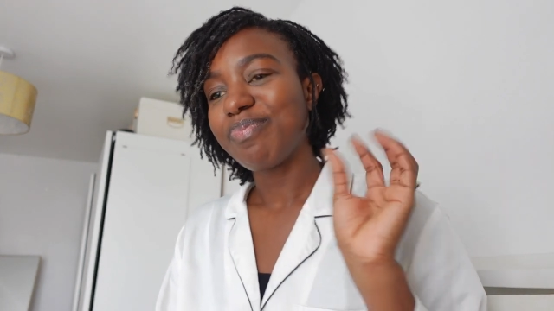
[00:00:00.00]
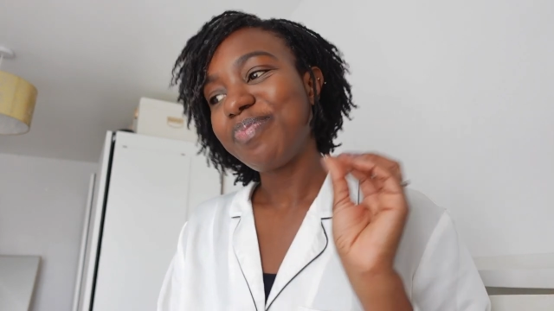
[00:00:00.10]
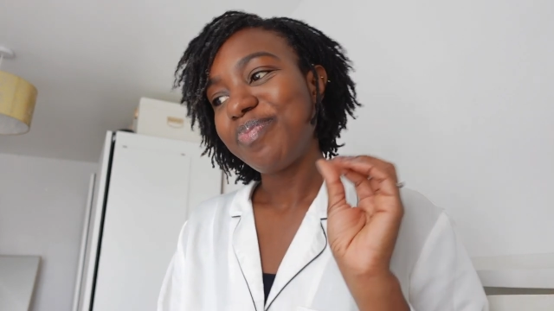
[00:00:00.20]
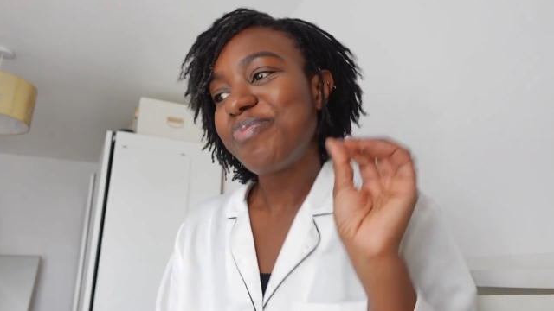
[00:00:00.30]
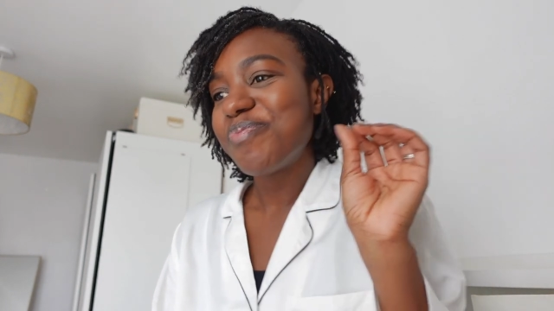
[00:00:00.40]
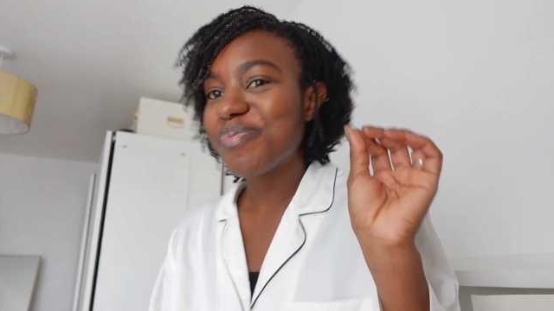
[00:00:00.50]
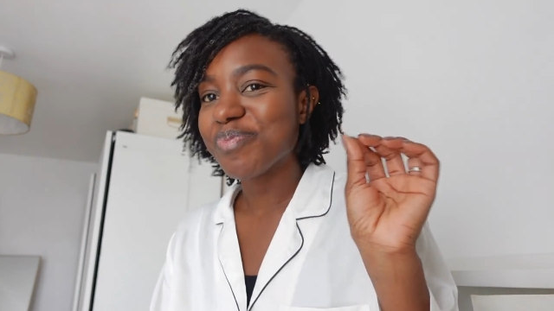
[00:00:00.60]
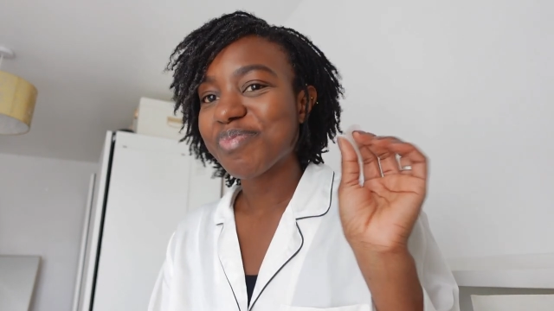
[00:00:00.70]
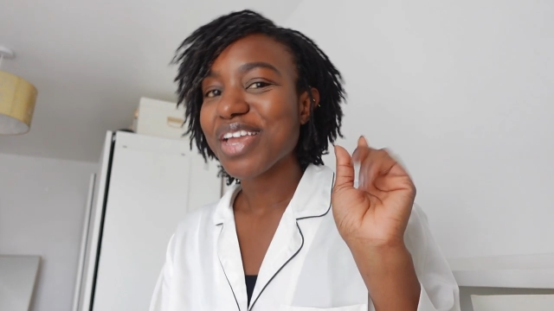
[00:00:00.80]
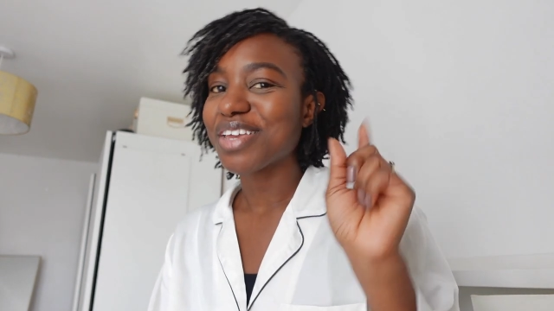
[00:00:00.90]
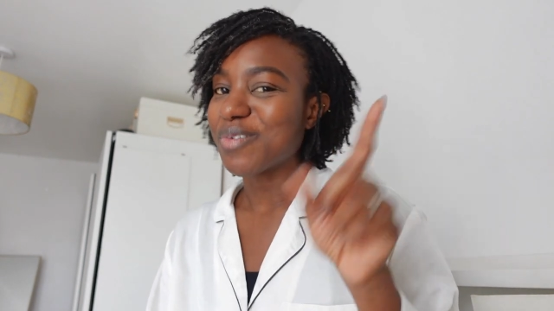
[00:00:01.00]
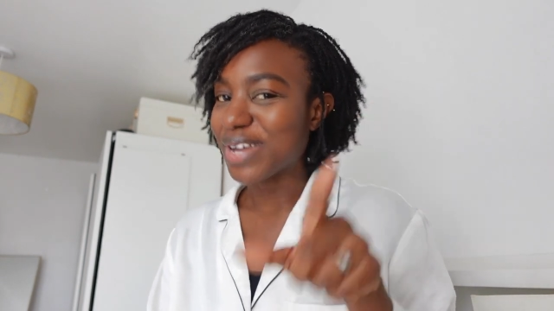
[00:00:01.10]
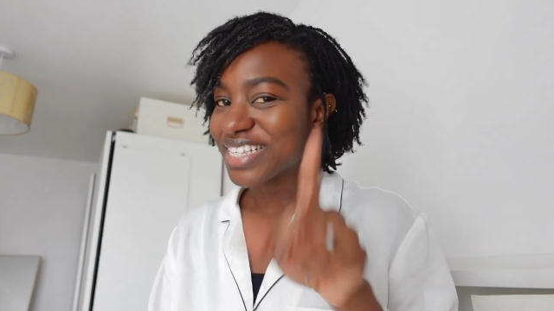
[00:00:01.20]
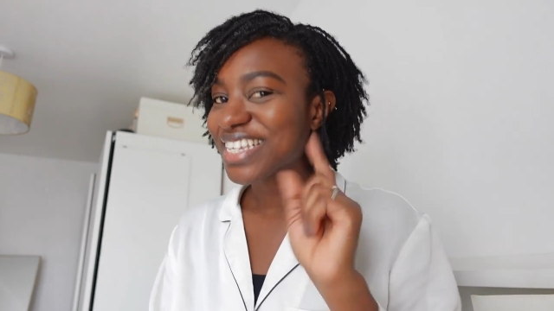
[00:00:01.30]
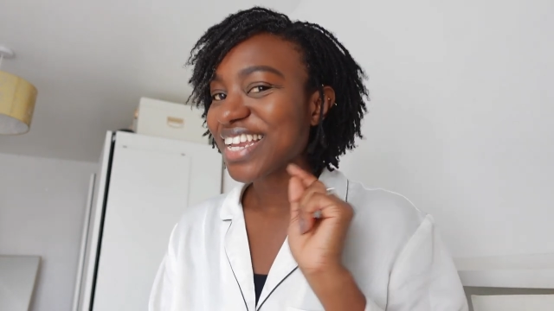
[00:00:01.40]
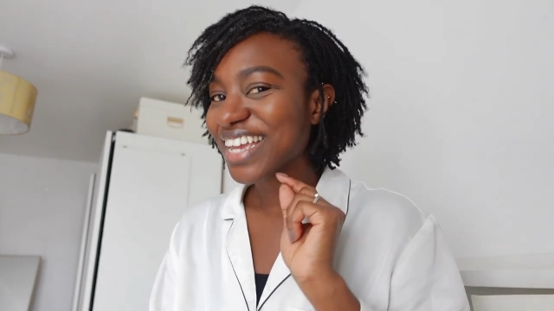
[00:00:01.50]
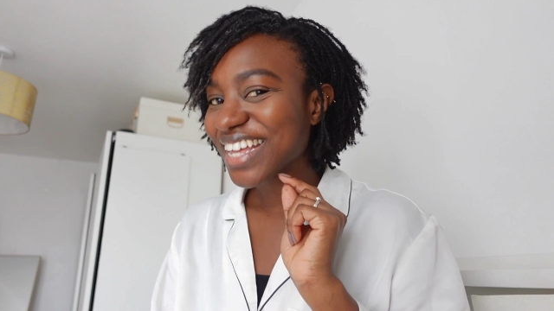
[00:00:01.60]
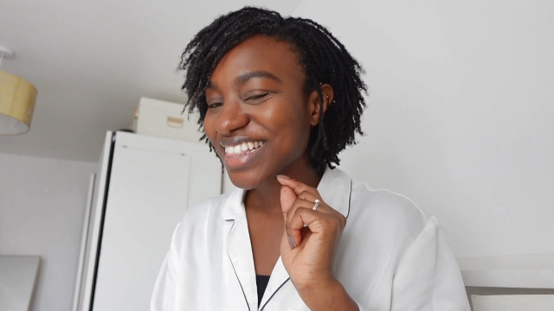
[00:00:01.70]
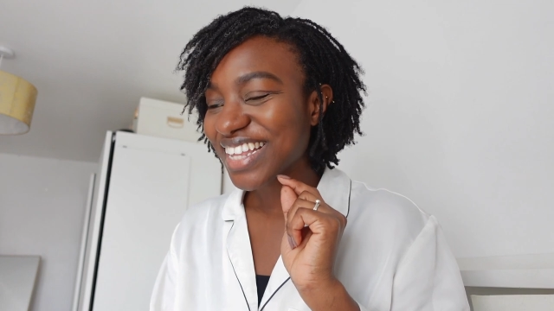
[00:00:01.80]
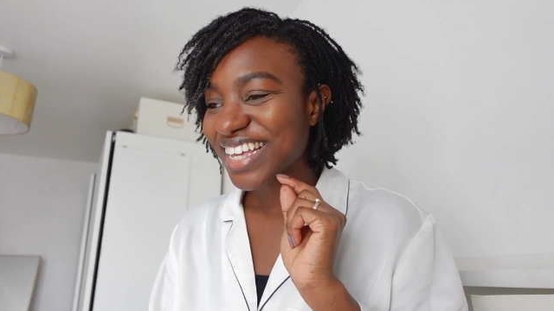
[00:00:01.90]
you wait till I
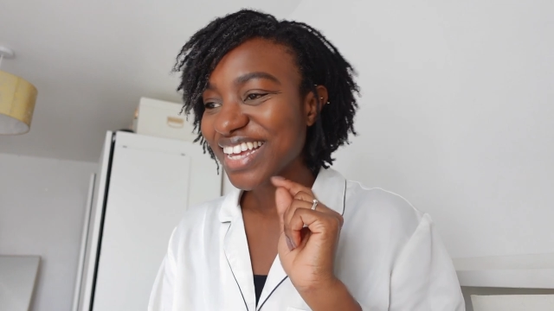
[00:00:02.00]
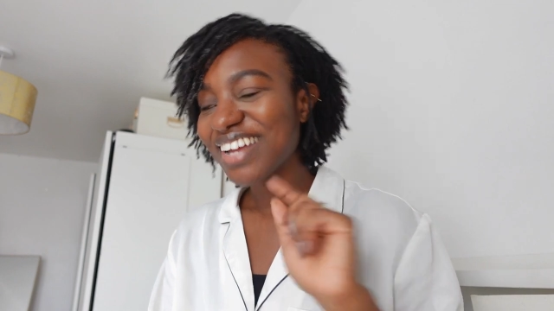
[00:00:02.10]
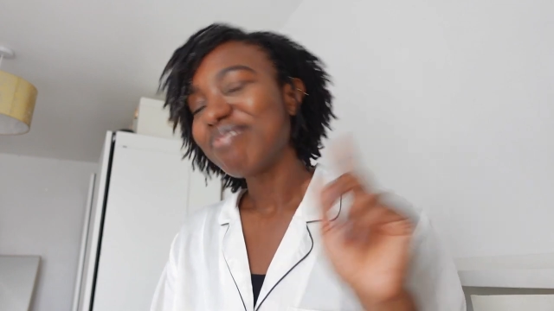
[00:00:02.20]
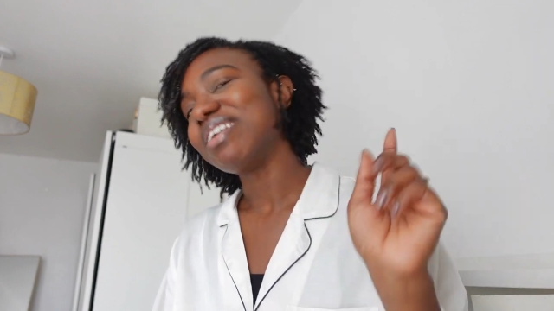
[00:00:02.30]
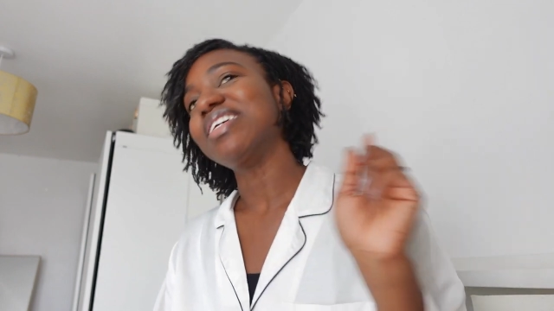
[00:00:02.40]
get there.